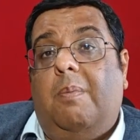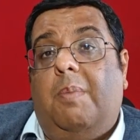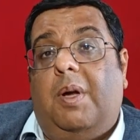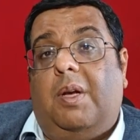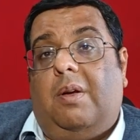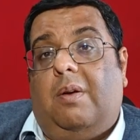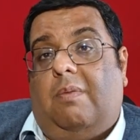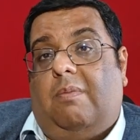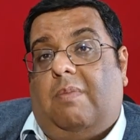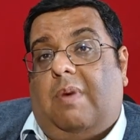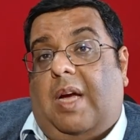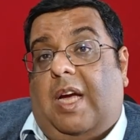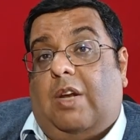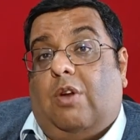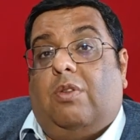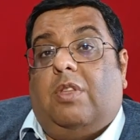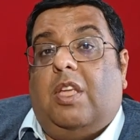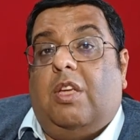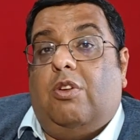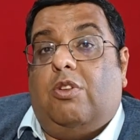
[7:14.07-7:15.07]
But
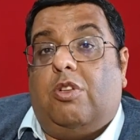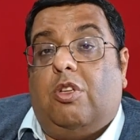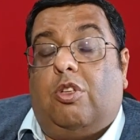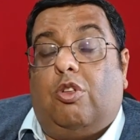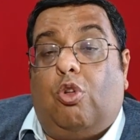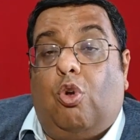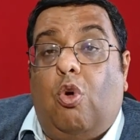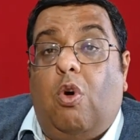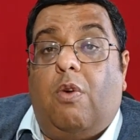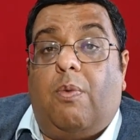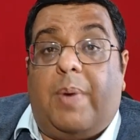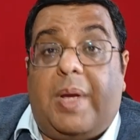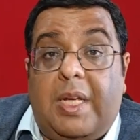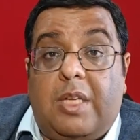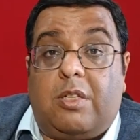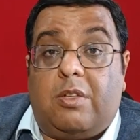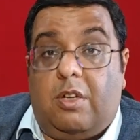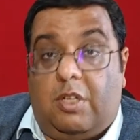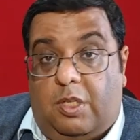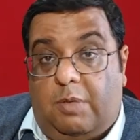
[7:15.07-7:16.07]
I don't think you should throw
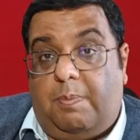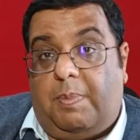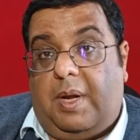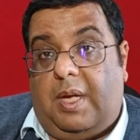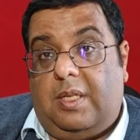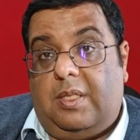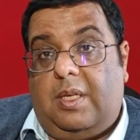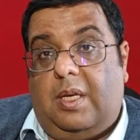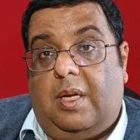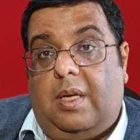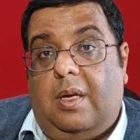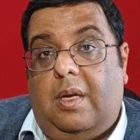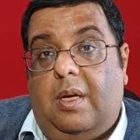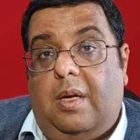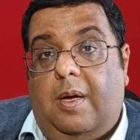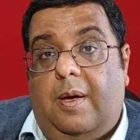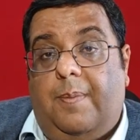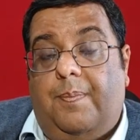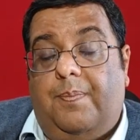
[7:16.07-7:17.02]
away surge pricing.